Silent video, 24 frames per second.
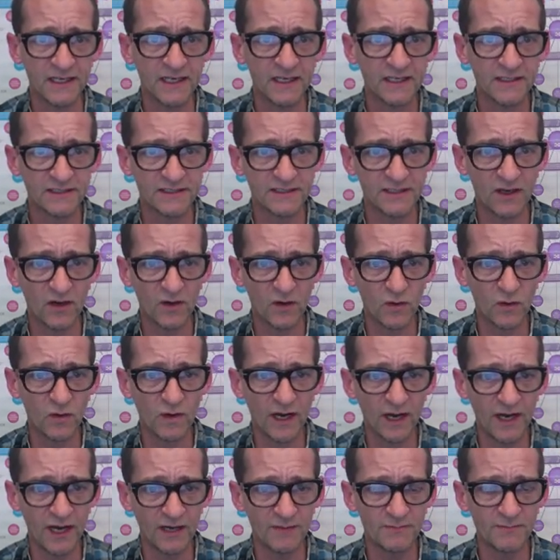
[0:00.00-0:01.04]

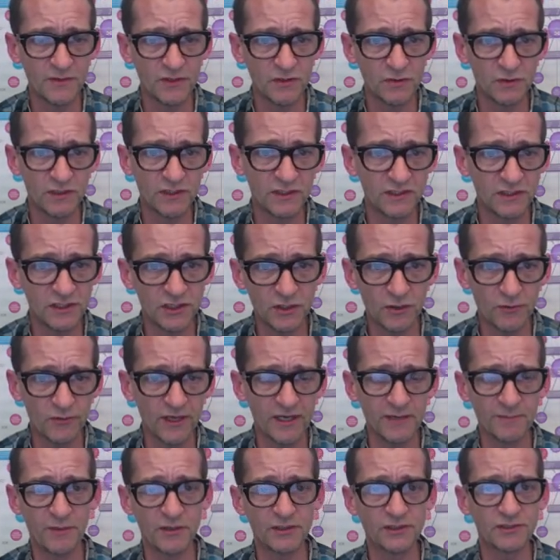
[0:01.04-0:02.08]
So you can curate
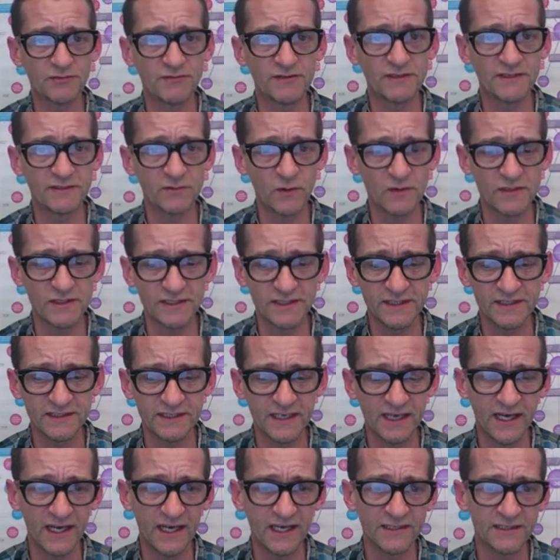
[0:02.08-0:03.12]
a bunch of resources
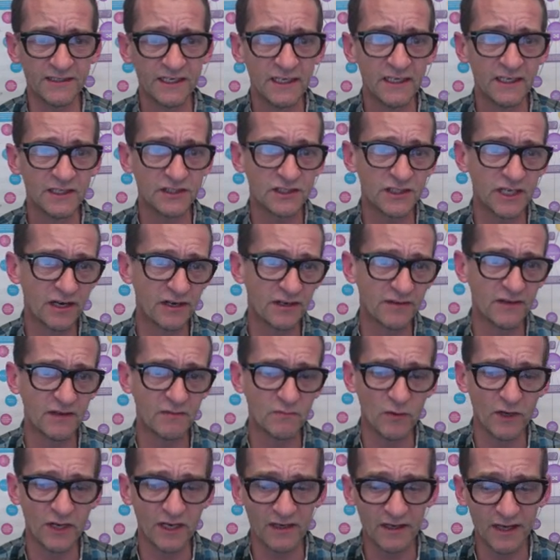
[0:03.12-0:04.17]
and share them
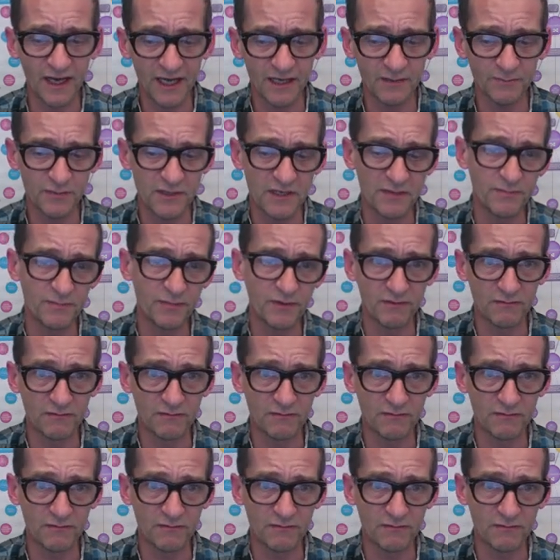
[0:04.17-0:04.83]
with a lot of people